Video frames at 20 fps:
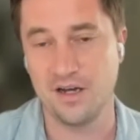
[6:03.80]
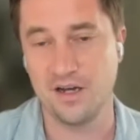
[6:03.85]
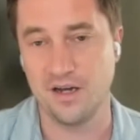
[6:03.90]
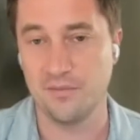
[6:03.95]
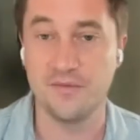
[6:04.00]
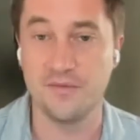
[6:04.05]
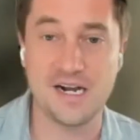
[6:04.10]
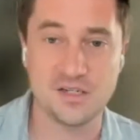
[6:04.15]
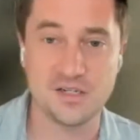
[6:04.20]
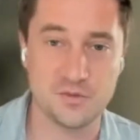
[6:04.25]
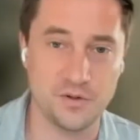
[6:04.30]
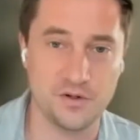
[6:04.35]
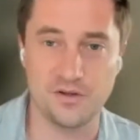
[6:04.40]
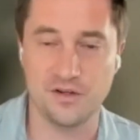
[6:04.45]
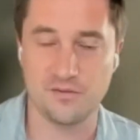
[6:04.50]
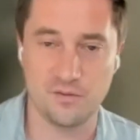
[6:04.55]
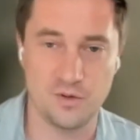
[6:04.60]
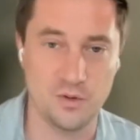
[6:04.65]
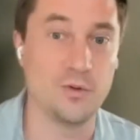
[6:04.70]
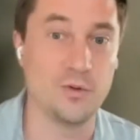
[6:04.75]
uh, that's where
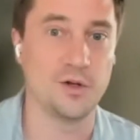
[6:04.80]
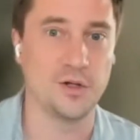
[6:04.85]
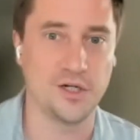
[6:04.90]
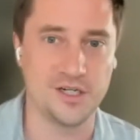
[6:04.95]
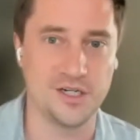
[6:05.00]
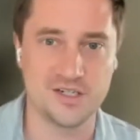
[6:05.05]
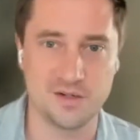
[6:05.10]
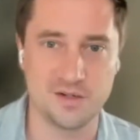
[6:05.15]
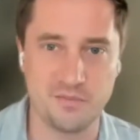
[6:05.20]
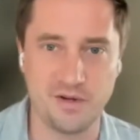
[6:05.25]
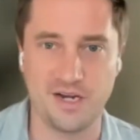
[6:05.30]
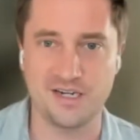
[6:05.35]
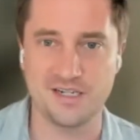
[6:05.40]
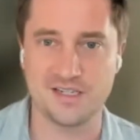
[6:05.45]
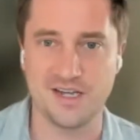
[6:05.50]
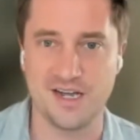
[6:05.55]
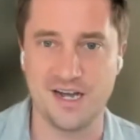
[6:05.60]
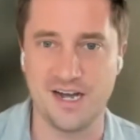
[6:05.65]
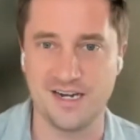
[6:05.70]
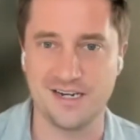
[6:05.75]
the, the willingness to pay
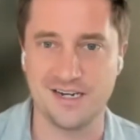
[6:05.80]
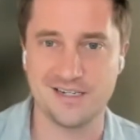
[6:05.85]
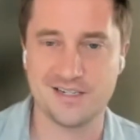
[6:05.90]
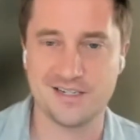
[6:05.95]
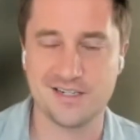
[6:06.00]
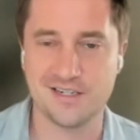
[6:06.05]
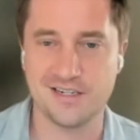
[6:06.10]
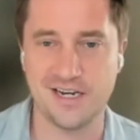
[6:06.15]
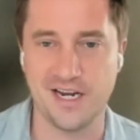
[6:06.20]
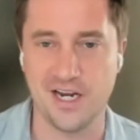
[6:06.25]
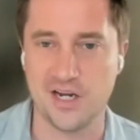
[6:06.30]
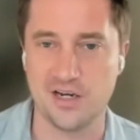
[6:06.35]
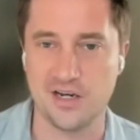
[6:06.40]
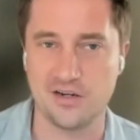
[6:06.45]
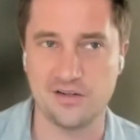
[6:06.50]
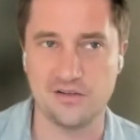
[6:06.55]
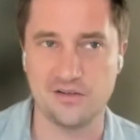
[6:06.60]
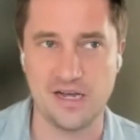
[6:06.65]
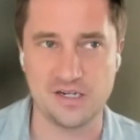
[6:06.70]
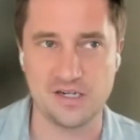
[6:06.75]
is the highest.
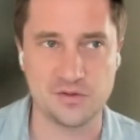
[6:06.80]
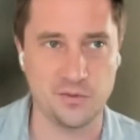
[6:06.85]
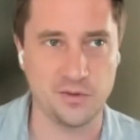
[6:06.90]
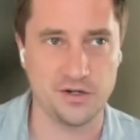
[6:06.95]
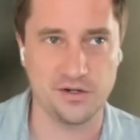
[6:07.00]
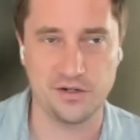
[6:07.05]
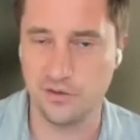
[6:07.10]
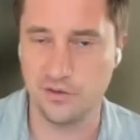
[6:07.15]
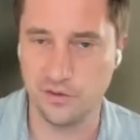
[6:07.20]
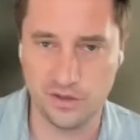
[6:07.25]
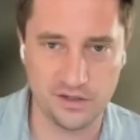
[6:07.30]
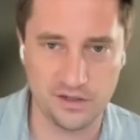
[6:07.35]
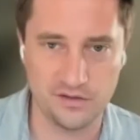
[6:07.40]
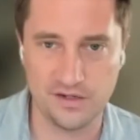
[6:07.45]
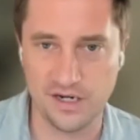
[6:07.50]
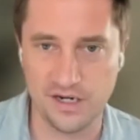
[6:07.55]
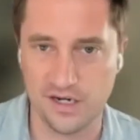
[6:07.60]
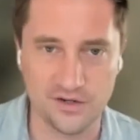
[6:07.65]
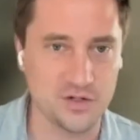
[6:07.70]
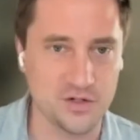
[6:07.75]
And that's mm-hmm. where you can
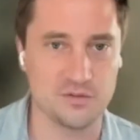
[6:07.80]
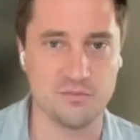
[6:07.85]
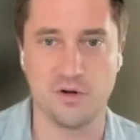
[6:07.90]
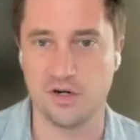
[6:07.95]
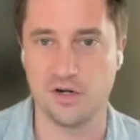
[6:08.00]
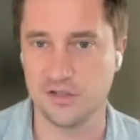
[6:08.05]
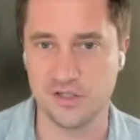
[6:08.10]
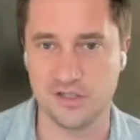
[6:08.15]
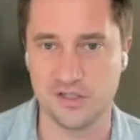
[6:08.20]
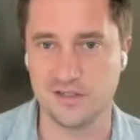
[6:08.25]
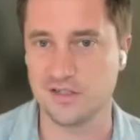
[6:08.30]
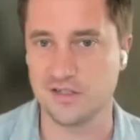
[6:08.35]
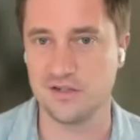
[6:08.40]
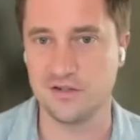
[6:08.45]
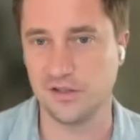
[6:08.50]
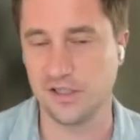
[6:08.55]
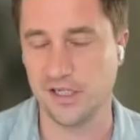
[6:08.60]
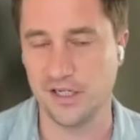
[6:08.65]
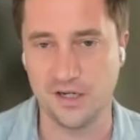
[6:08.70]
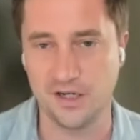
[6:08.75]
get good margins
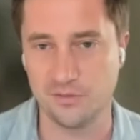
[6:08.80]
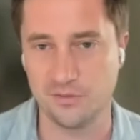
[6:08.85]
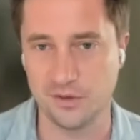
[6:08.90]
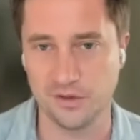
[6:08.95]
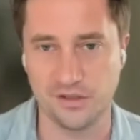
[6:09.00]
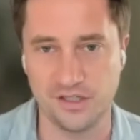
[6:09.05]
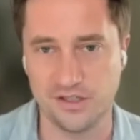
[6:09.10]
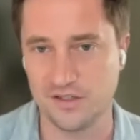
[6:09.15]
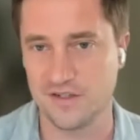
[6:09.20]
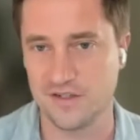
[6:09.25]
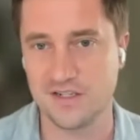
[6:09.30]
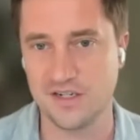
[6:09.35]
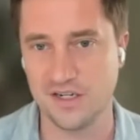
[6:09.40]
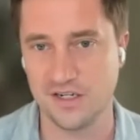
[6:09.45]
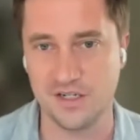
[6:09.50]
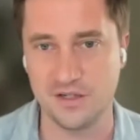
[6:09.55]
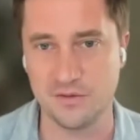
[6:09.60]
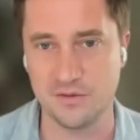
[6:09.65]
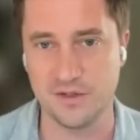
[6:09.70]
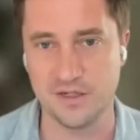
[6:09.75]
and you can get really good
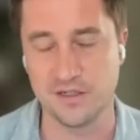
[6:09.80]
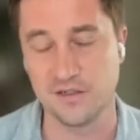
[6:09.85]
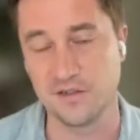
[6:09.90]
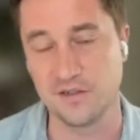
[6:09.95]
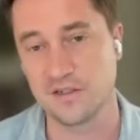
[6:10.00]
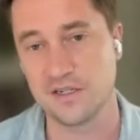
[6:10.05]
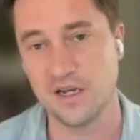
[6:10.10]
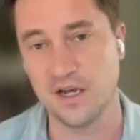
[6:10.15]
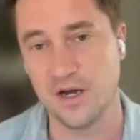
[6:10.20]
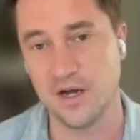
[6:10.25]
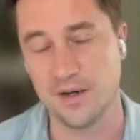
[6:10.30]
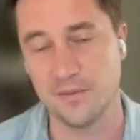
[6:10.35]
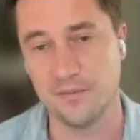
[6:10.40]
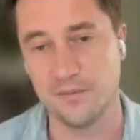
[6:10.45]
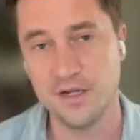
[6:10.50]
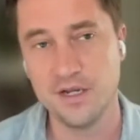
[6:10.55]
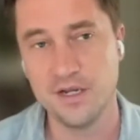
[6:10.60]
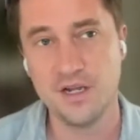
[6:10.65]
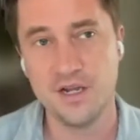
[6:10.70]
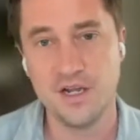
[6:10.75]
sticky wins. Um,
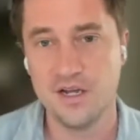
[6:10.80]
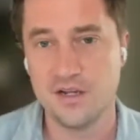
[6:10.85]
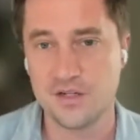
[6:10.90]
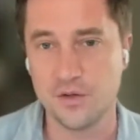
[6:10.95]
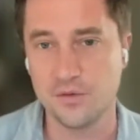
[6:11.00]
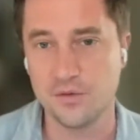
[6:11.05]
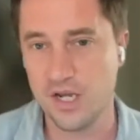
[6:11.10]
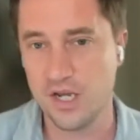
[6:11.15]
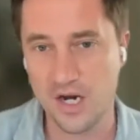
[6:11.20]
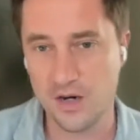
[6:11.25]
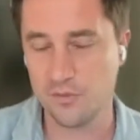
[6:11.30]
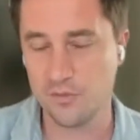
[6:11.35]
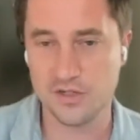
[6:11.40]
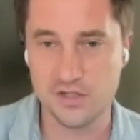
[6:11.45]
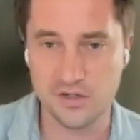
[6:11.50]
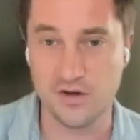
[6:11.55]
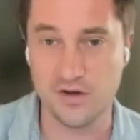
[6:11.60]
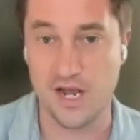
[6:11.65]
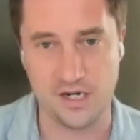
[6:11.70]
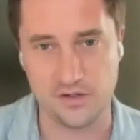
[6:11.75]
so
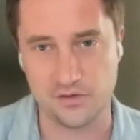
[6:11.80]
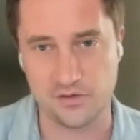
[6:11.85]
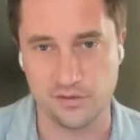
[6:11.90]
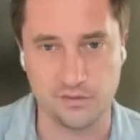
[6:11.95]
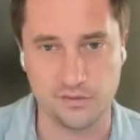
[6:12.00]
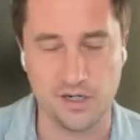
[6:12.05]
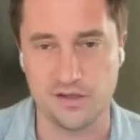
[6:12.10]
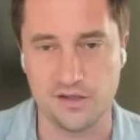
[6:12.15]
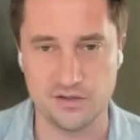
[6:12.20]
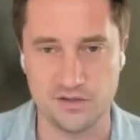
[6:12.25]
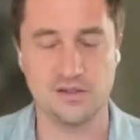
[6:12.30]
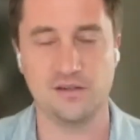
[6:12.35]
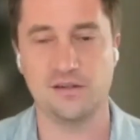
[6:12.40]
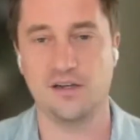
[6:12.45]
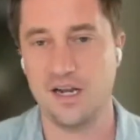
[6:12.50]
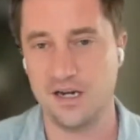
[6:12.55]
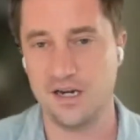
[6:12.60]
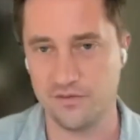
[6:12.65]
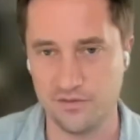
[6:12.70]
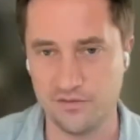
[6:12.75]
cameras are natural, right? There's a
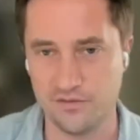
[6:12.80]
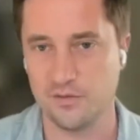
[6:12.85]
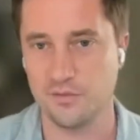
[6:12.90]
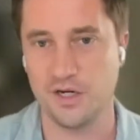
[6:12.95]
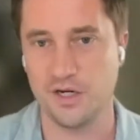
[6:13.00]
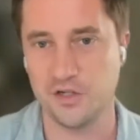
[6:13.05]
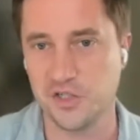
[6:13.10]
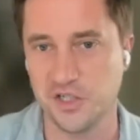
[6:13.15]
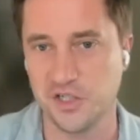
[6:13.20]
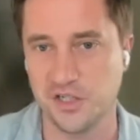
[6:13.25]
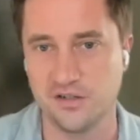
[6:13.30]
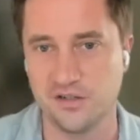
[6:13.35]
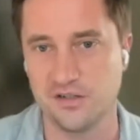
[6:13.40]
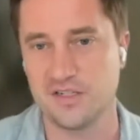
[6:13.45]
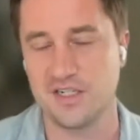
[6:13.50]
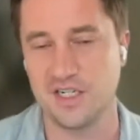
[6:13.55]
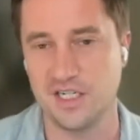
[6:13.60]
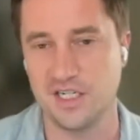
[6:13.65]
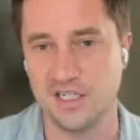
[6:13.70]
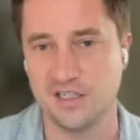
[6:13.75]
lot of information in a
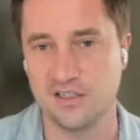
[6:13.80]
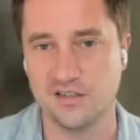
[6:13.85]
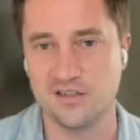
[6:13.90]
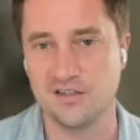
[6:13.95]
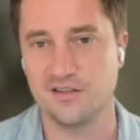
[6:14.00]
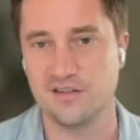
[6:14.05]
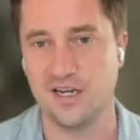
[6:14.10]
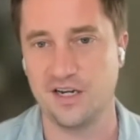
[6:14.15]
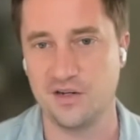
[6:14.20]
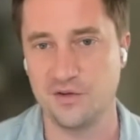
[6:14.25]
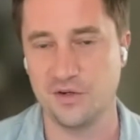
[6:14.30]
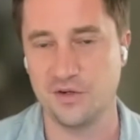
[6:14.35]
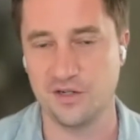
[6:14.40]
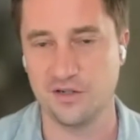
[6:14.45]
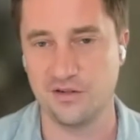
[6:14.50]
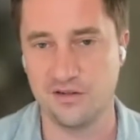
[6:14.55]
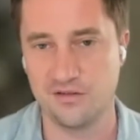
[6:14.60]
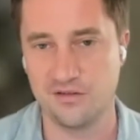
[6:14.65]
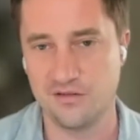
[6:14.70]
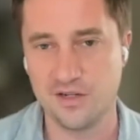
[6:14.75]
scene that you
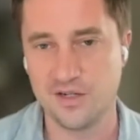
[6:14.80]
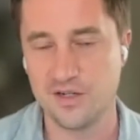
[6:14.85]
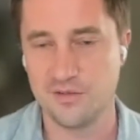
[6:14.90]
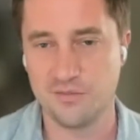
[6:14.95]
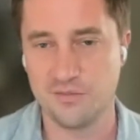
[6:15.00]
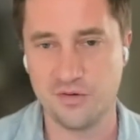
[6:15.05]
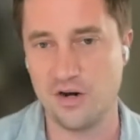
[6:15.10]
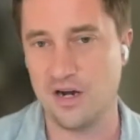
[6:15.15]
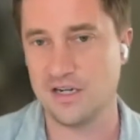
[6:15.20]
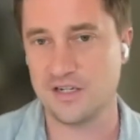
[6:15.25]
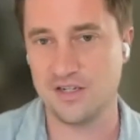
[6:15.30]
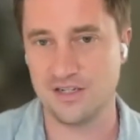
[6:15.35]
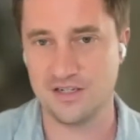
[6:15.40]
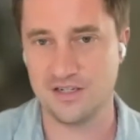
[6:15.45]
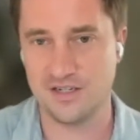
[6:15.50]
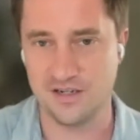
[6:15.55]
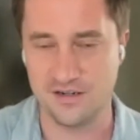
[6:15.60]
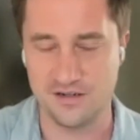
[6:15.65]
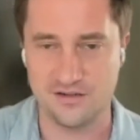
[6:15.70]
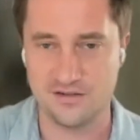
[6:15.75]
can
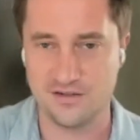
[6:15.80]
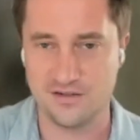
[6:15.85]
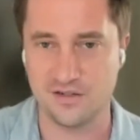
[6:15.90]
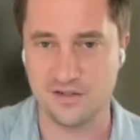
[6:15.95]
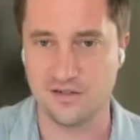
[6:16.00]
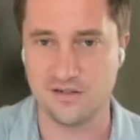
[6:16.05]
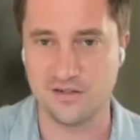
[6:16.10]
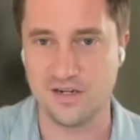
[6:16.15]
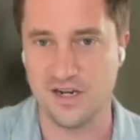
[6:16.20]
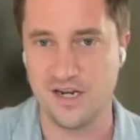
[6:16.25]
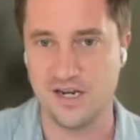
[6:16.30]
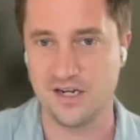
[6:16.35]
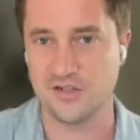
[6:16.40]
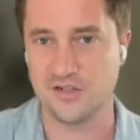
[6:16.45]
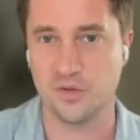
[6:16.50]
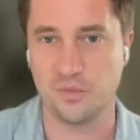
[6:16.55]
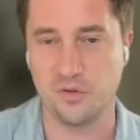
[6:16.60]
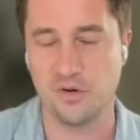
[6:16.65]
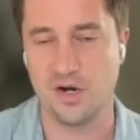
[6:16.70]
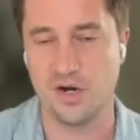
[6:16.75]
process to, to
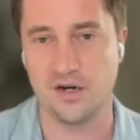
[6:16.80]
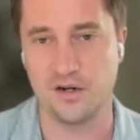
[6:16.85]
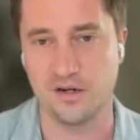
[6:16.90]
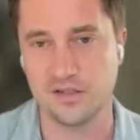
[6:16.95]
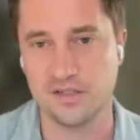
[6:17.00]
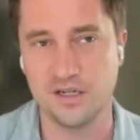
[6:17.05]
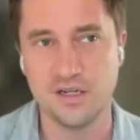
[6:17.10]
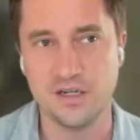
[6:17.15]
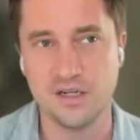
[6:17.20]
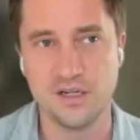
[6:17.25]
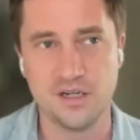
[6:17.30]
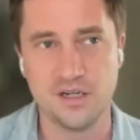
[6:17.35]
enhance your product.